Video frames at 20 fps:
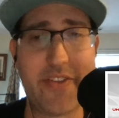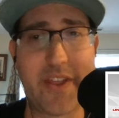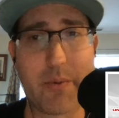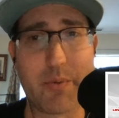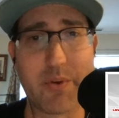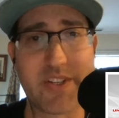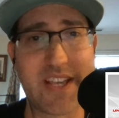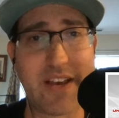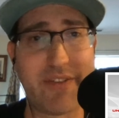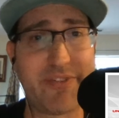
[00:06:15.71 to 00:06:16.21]

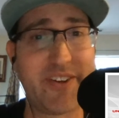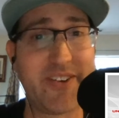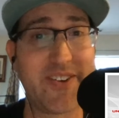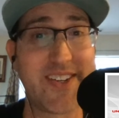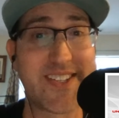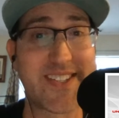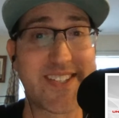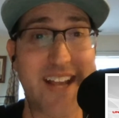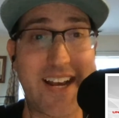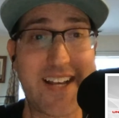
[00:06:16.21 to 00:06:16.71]
There were
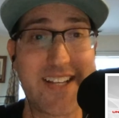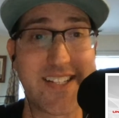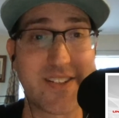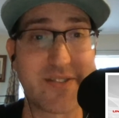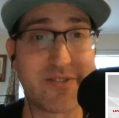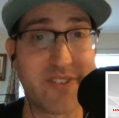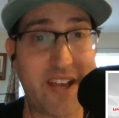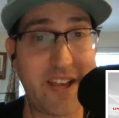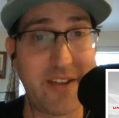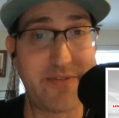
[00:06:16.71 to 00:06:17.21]
definitely signs
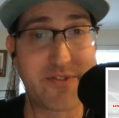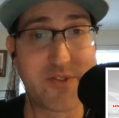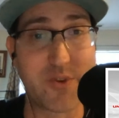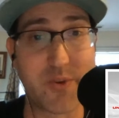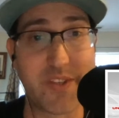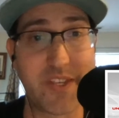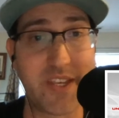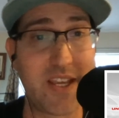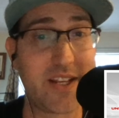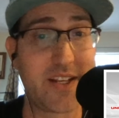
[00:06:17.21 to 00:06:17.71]
of life
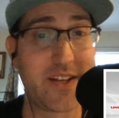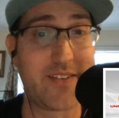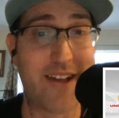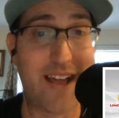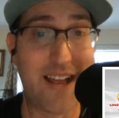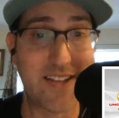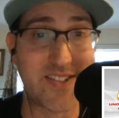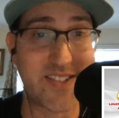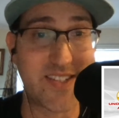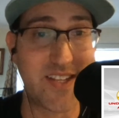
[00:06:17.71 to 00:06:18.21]
toward the end of
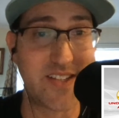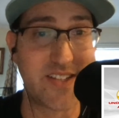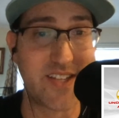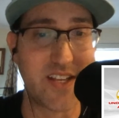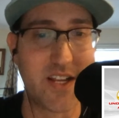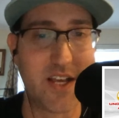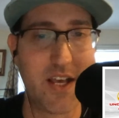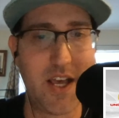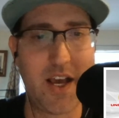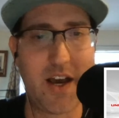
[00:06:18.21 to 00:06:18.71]
last
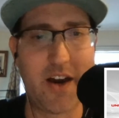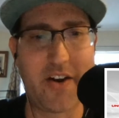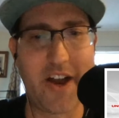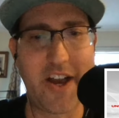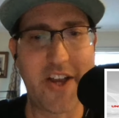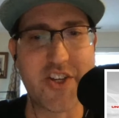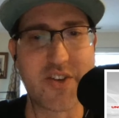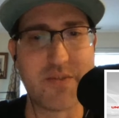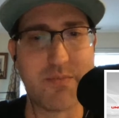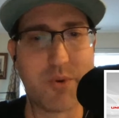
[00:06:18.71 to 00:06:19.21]
season.
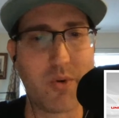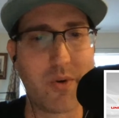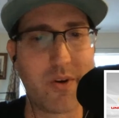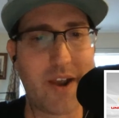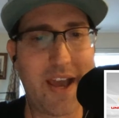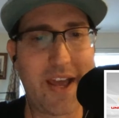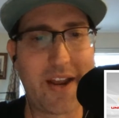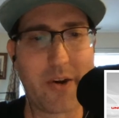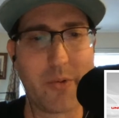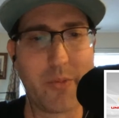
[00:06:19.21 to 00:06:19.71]
Elijah
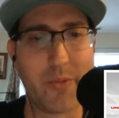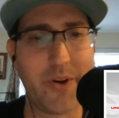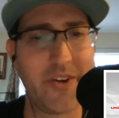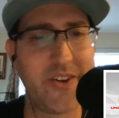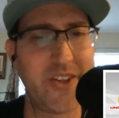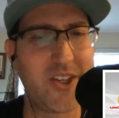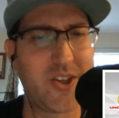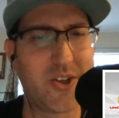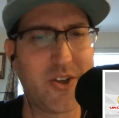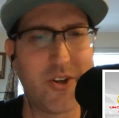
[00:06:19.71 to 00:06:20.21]
Moore had a
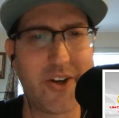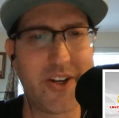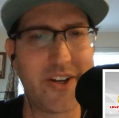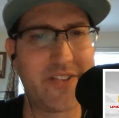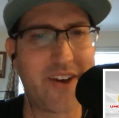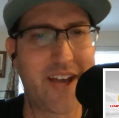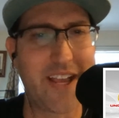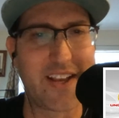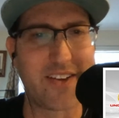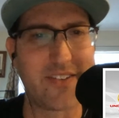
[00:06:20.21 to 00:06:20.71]
really
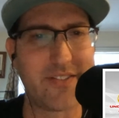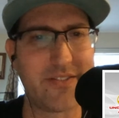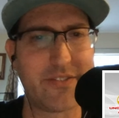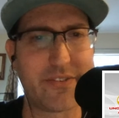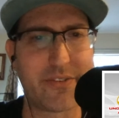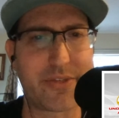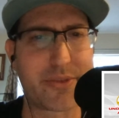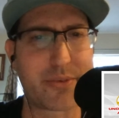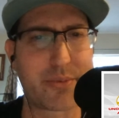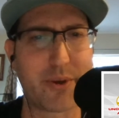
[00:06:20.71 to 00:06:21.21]
good, like,
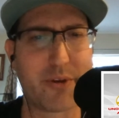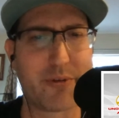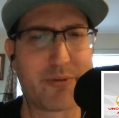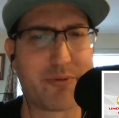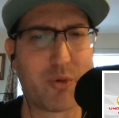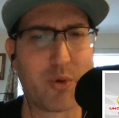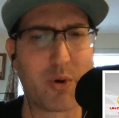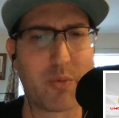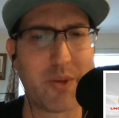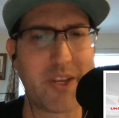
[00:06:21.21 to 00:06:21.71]
3 or
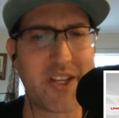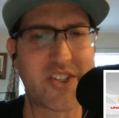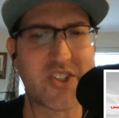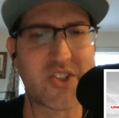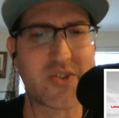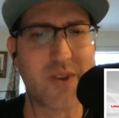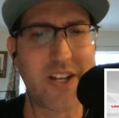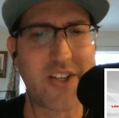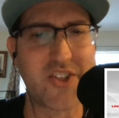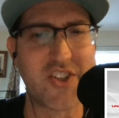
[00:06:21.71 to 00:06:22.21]
4 week
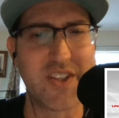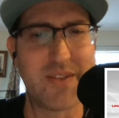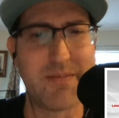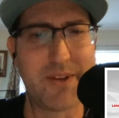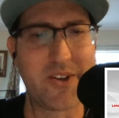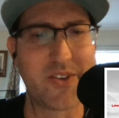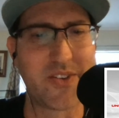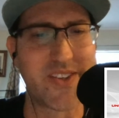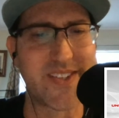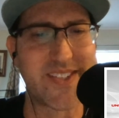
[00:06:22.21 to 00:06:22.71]
stretch in the
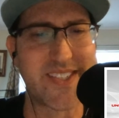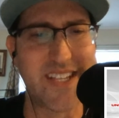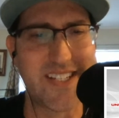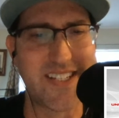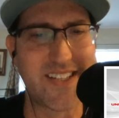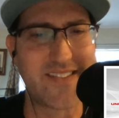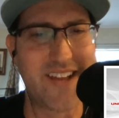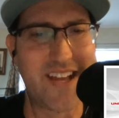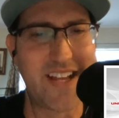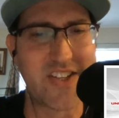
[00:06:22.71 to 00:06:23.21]
middle of the
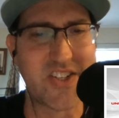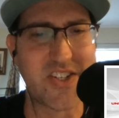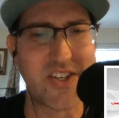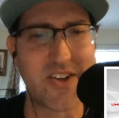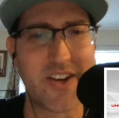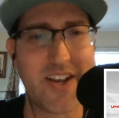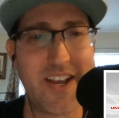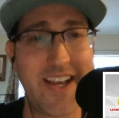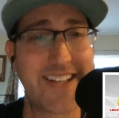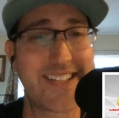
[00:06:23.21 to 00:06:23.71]
season last
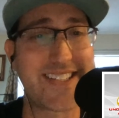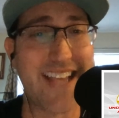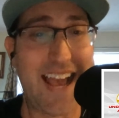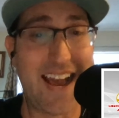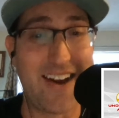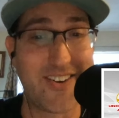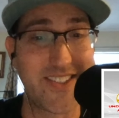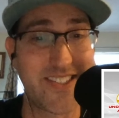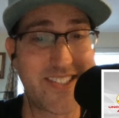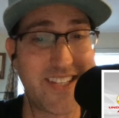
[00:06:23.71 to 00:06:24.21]
year.
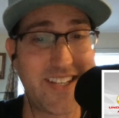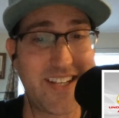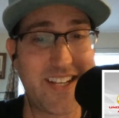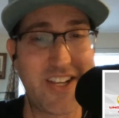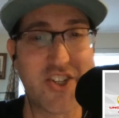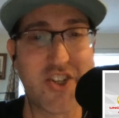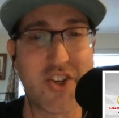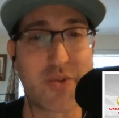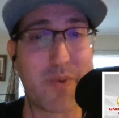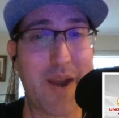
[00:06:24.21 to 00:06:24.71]
Talented,
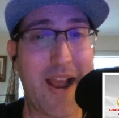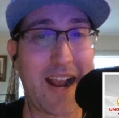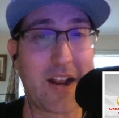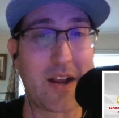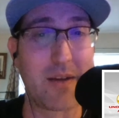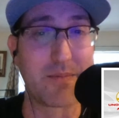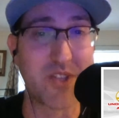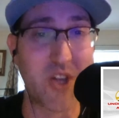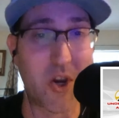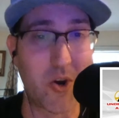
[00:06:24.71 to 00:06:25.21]
he should
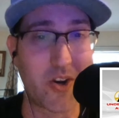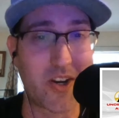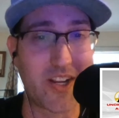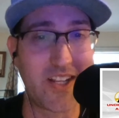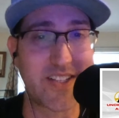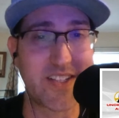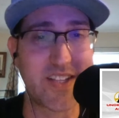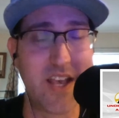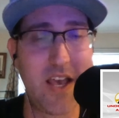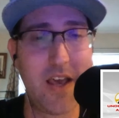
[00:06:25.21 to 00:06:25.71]
rack up
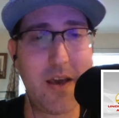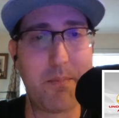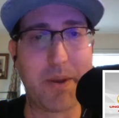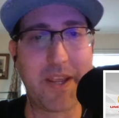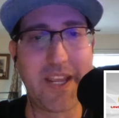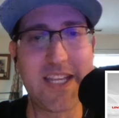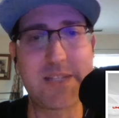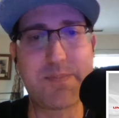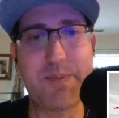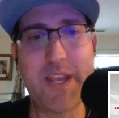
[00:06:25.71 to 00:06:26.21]
targets,
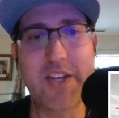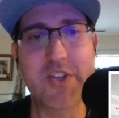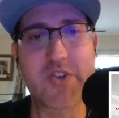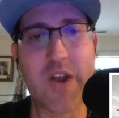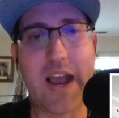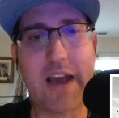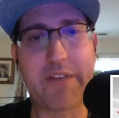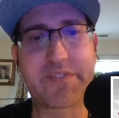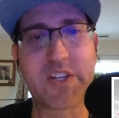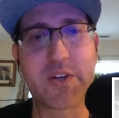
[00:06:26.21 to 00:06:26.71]
but he's being
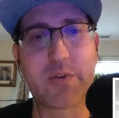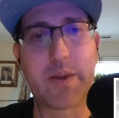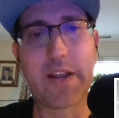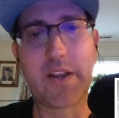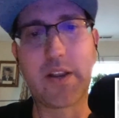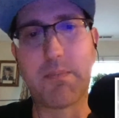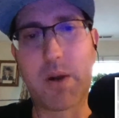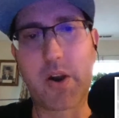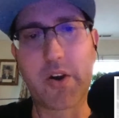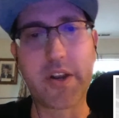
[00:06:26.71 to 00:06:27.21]
drafted
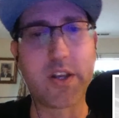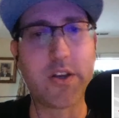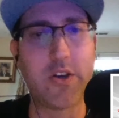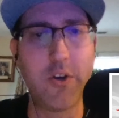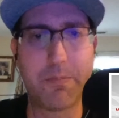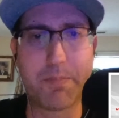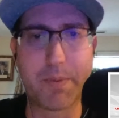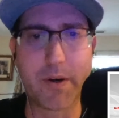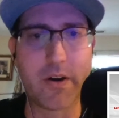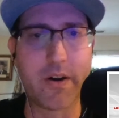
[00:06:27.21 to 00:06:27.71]
around Amari
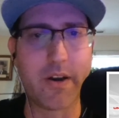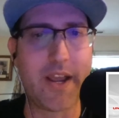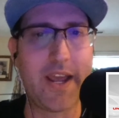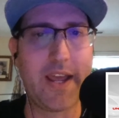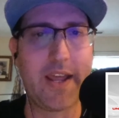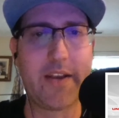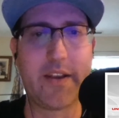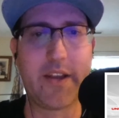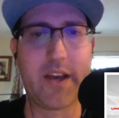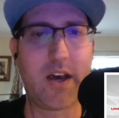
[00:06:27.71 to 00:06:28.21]
Cooper
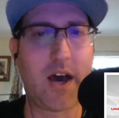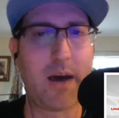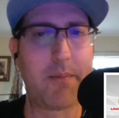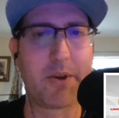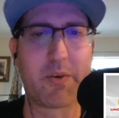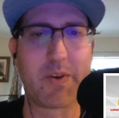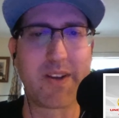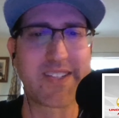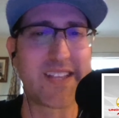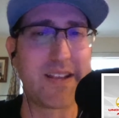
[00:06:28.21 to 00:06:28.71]
and
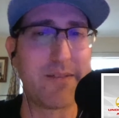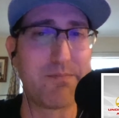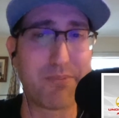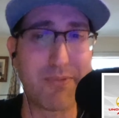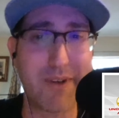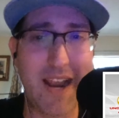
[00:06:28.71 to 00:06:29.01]
Amon Ross St.